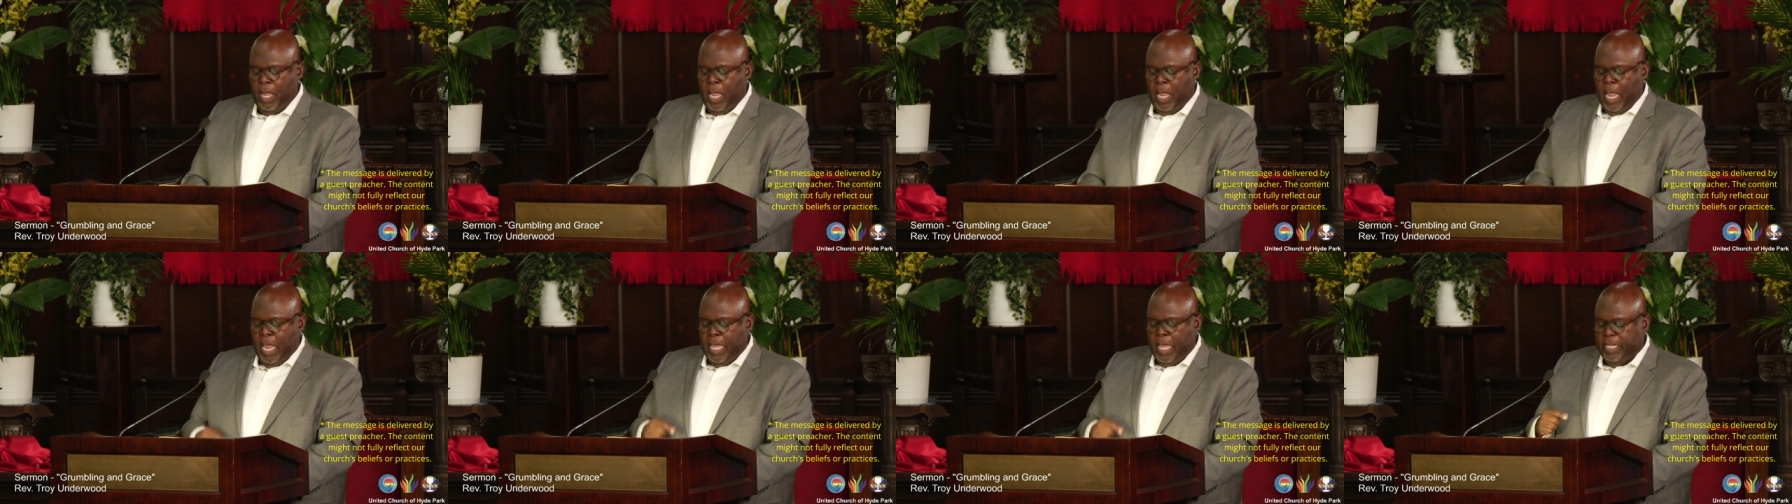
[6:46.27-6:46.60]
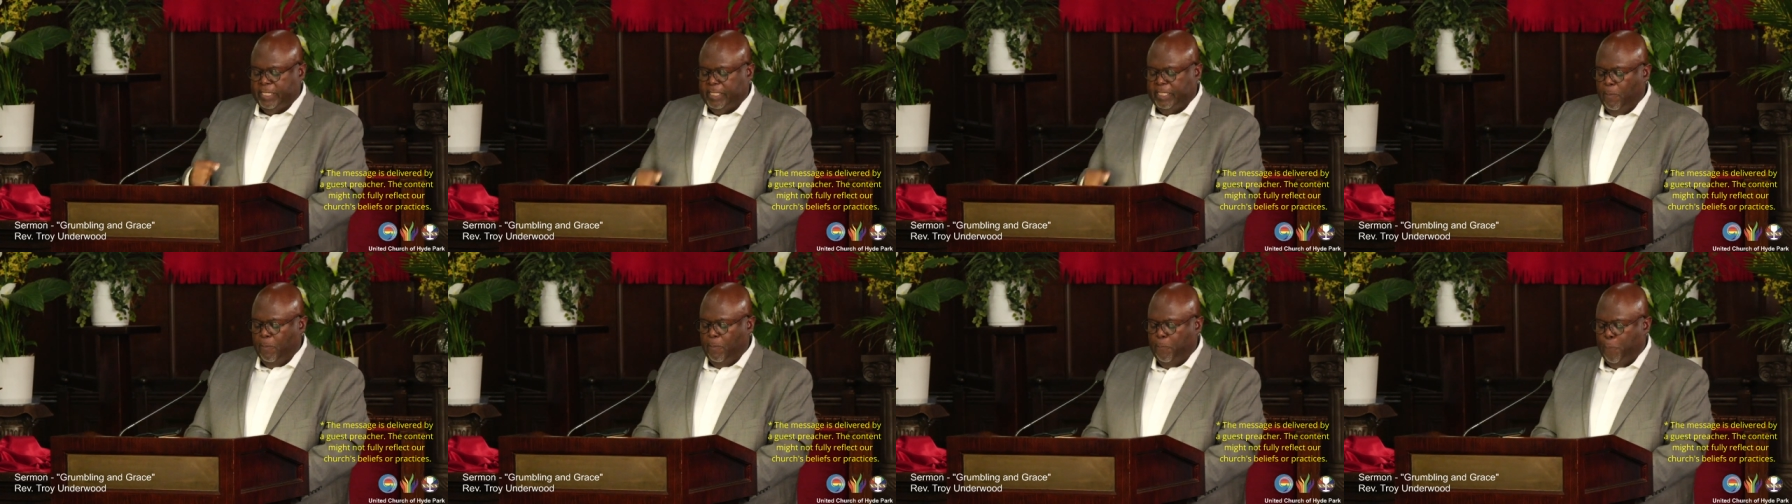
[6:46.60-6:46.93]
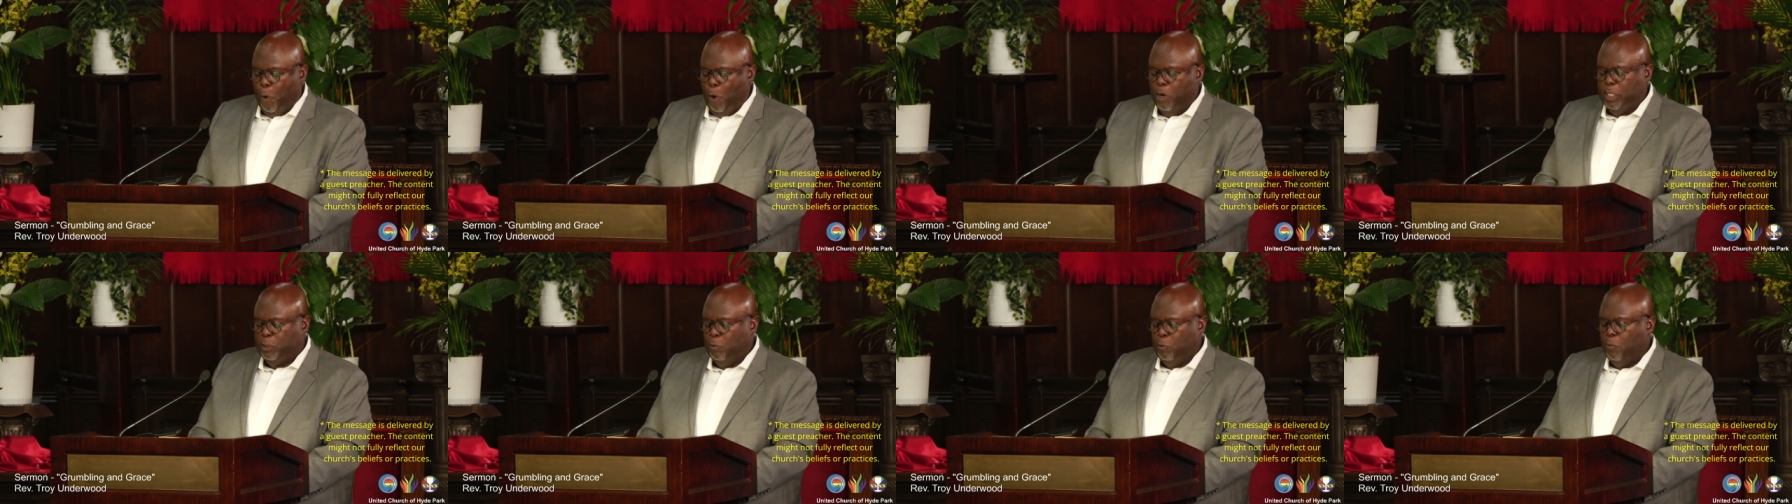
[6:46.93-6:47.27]
It is
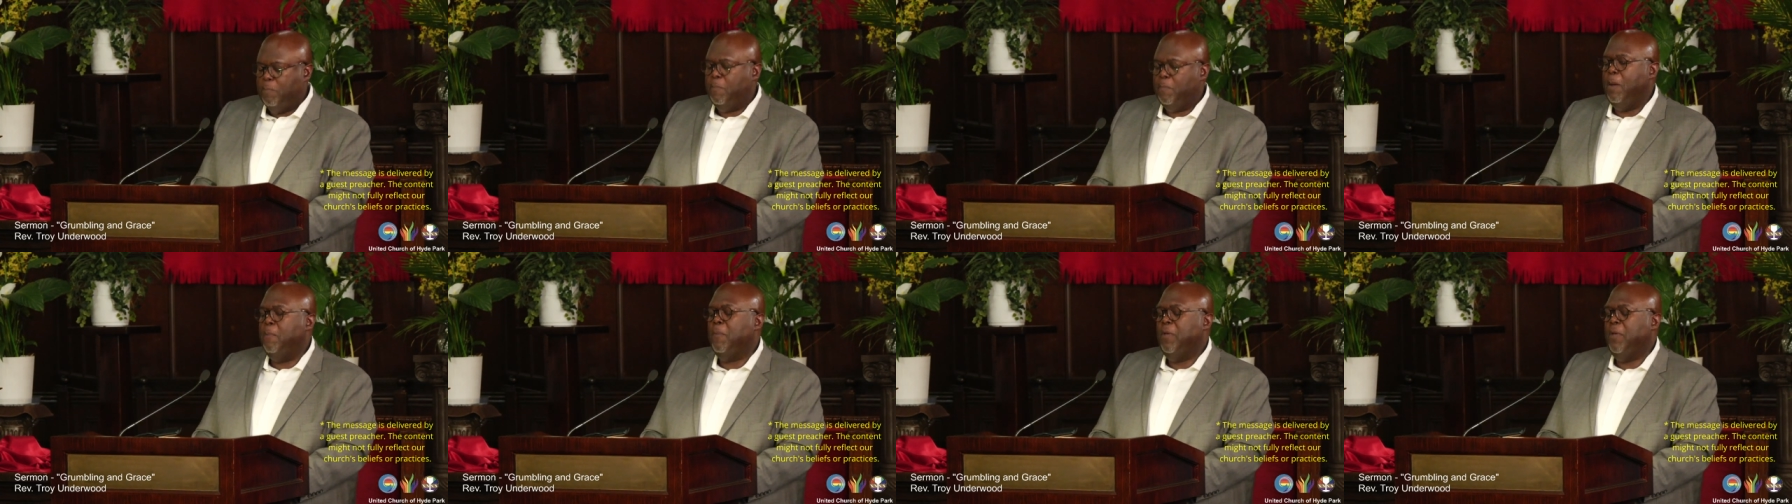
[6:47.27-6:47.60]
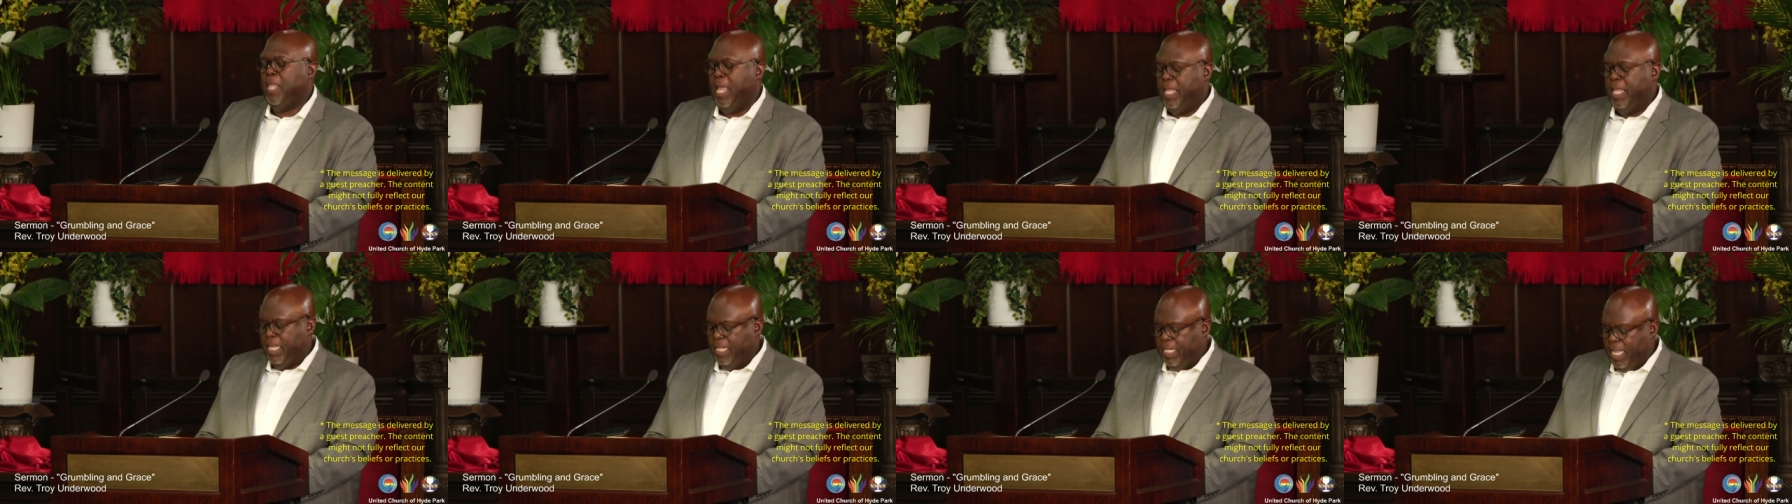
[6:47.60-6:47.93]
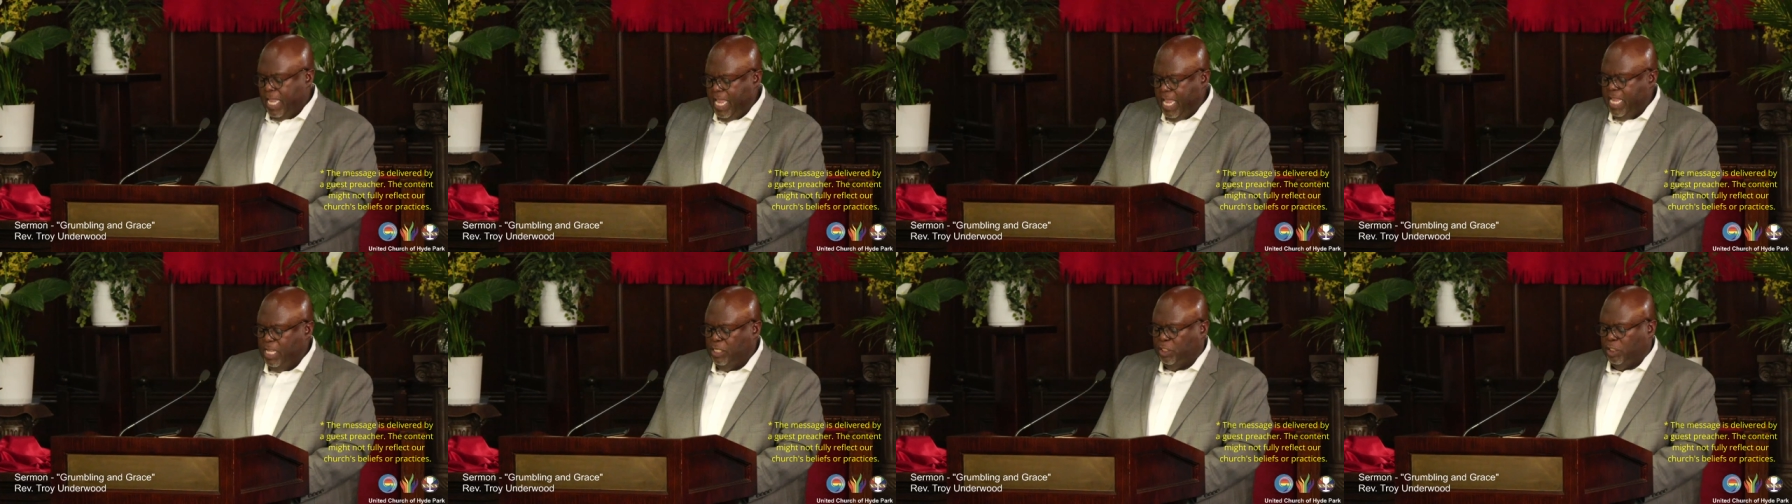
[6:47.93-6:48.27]
important to remember that in
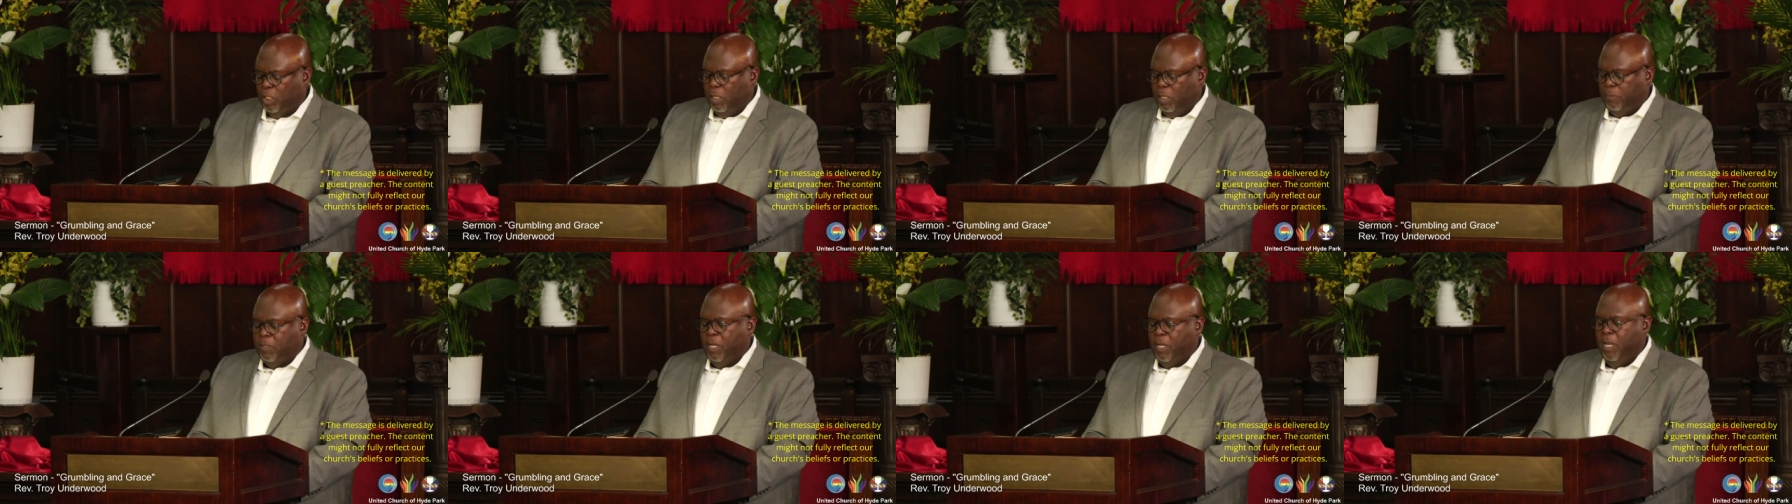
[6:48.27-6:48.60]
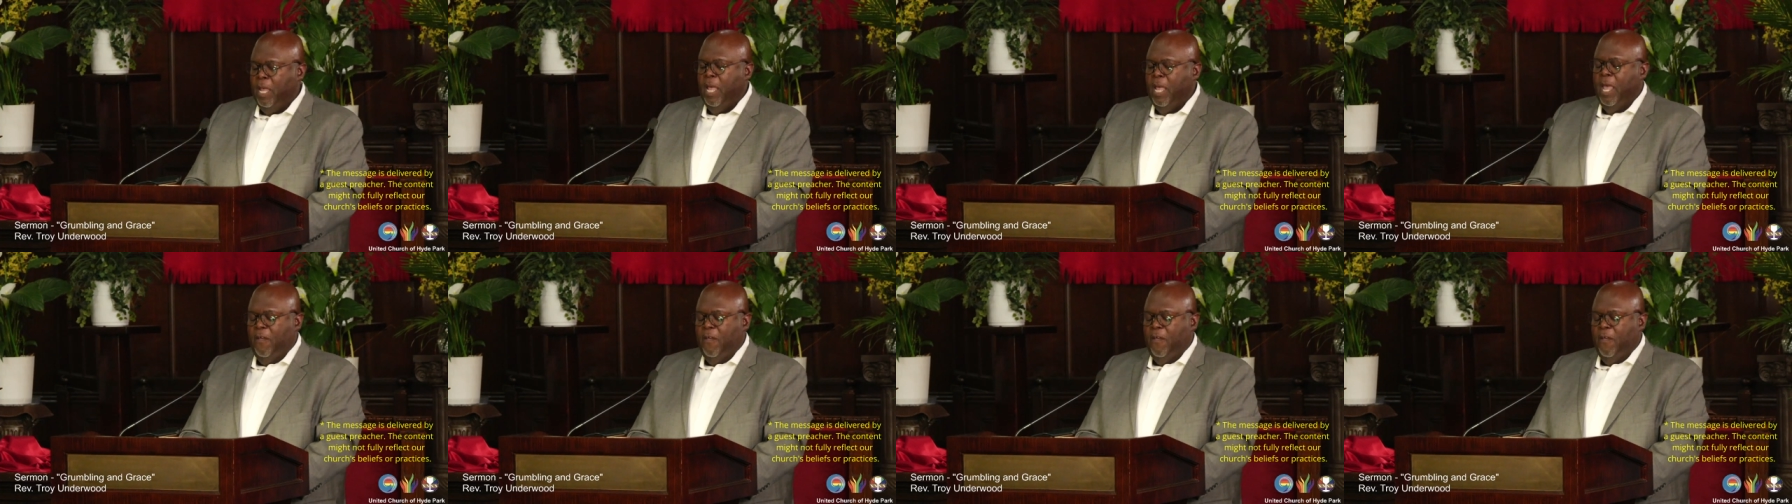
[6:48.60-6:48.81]
Egypt,